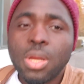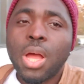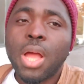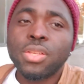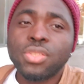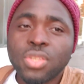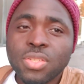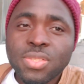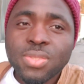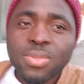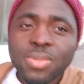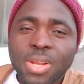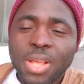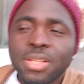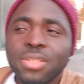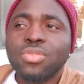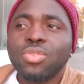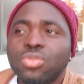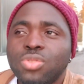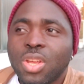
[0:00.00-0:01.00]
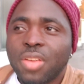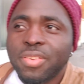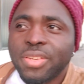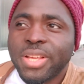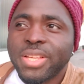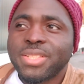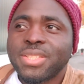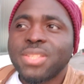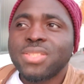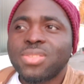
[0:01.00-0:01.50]
And just know that your driving
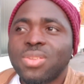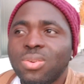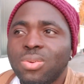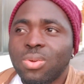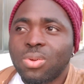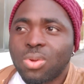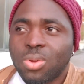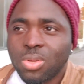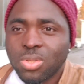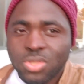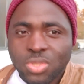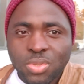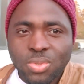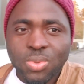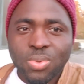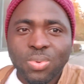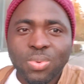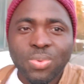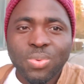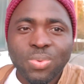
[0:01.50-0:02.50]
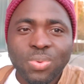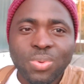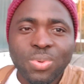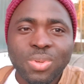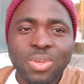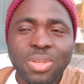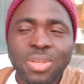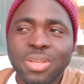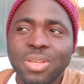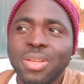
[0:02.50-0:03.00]
license is gonna cost you,
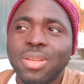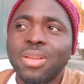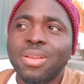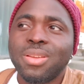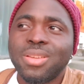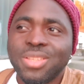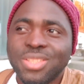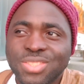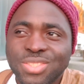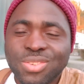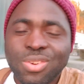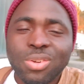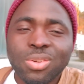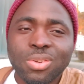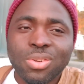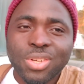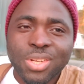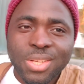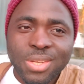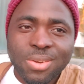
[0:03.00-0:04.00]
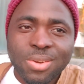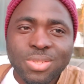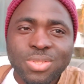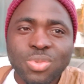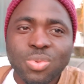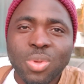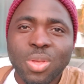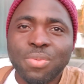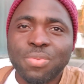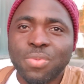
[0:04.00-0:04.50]
it's gonna really
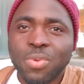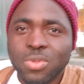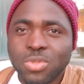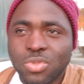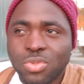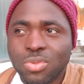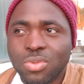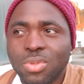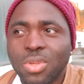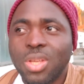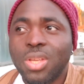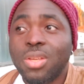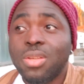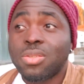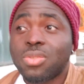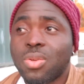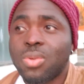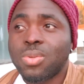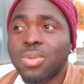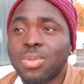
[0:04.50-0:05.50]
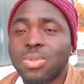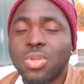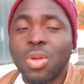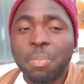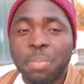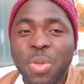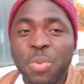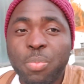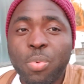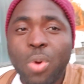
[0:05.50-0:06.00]
cost you a fortune. So
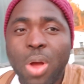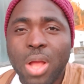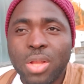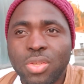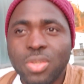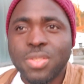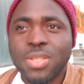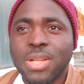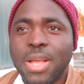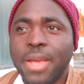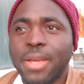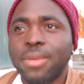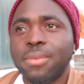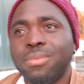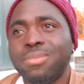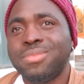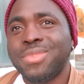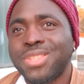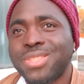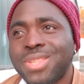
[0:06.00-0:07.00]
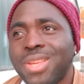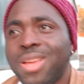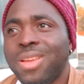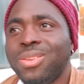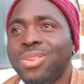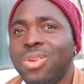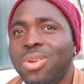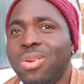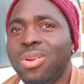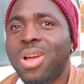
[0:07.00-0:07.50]
some people are just like, they say,
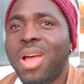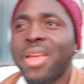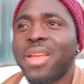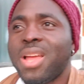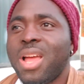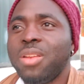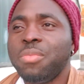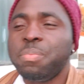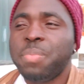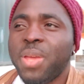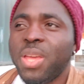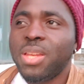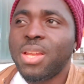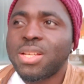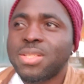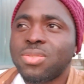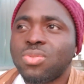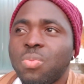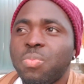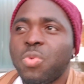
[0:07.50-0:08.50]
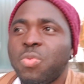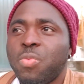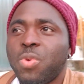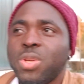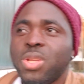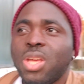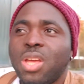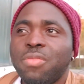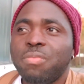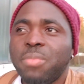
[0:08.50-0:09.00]
no, I can't pay that sum of
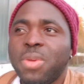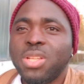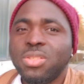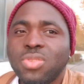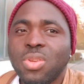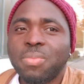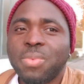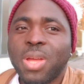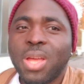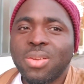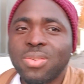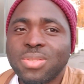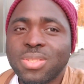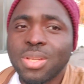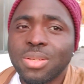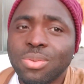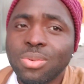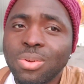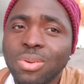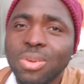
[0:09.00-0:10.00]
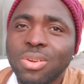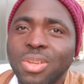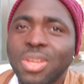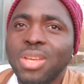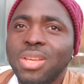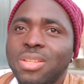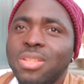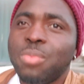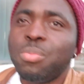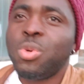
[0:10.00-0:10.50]
money. I've met some guy who say, no,
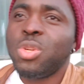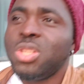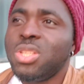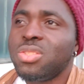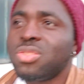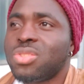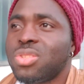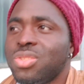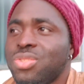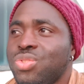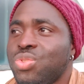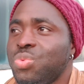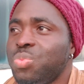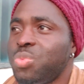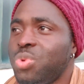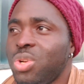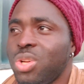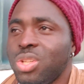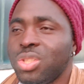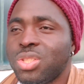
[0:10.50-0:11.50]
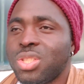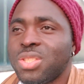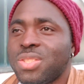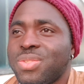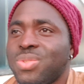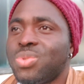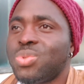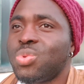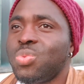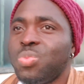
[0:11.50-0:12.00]
the money is just too much,
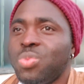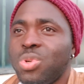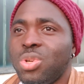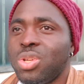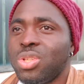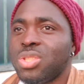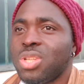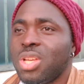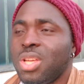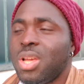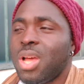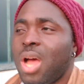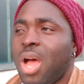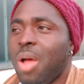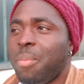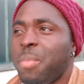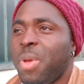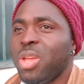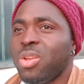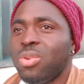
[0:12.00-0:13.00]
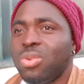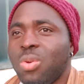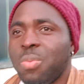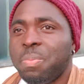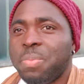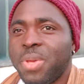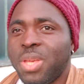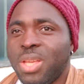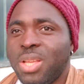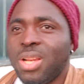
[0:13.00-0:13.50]
it's too much. How am I gonna
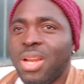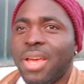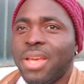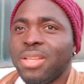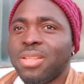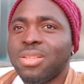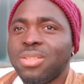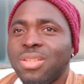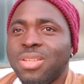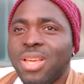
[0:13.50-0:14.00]
pay like